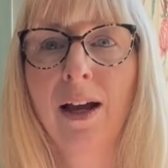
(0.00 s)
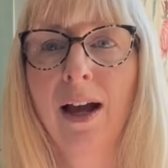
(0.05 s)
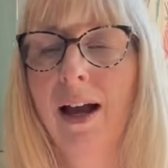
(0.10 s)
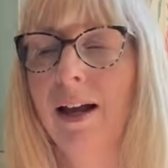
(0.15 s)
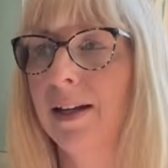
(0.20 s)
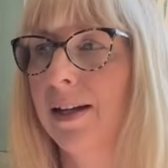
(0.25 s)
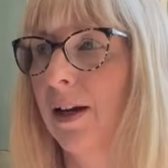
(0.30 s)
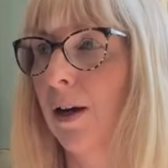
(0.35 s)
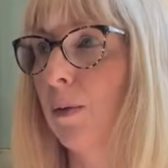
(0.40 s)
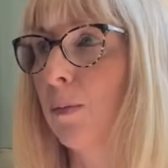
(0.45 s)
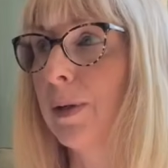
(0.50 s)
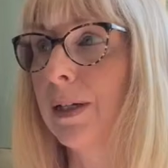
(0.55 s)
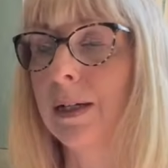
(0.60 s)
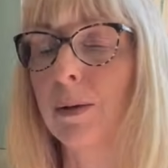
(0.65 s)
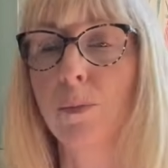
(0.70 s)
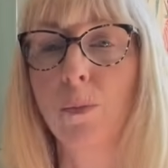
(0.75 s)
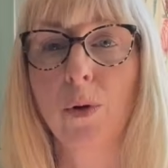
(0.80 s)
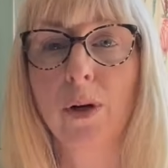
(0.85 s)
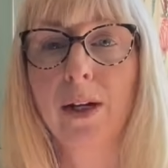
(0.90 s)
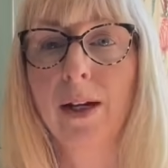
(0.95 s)
And, you know, we
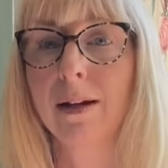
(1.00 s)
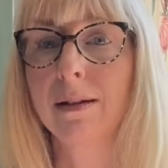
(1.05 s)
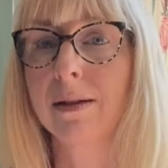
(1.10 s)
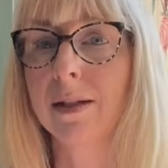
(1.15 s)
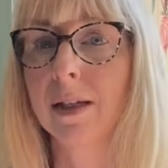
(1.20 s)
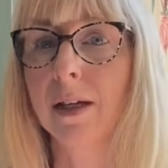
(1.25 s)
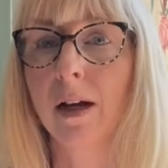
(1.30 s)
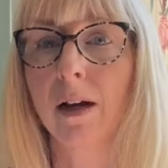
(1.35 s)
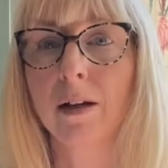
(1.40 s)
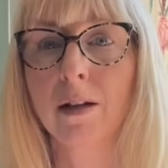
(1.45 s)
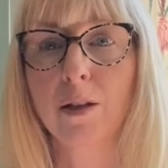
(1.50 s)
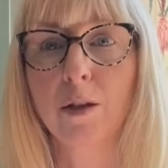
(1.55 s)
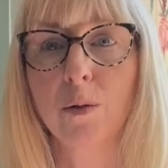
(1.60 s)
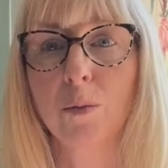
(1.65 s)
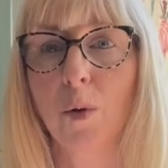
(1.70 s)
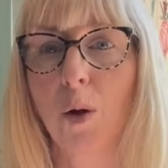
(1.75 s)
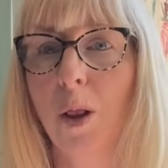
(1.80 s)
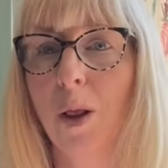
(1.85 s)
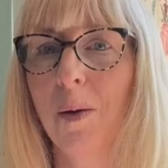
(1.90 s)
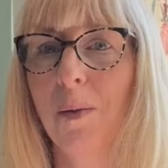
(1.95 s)
didn't want to go to the
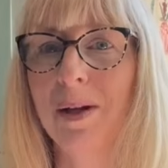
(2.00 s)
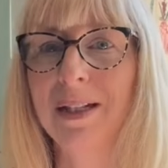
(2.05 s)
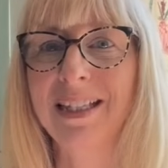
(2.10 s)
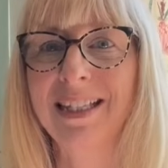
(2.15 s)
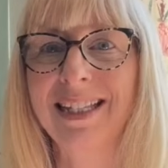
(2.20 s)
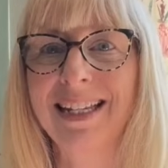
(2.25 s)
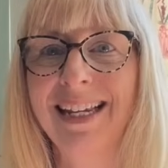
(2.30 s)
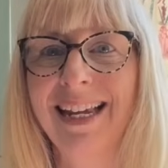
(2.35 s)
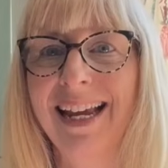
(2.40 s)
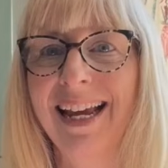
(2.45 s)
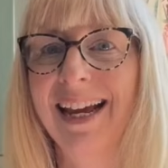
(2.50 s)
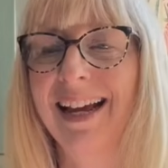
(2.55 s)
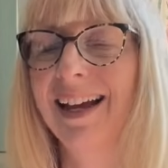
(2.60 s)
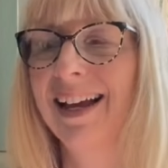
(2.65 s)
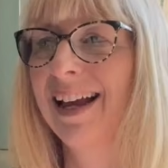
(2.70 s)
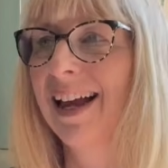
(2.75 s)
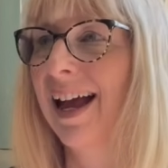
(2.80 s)
castle once a year.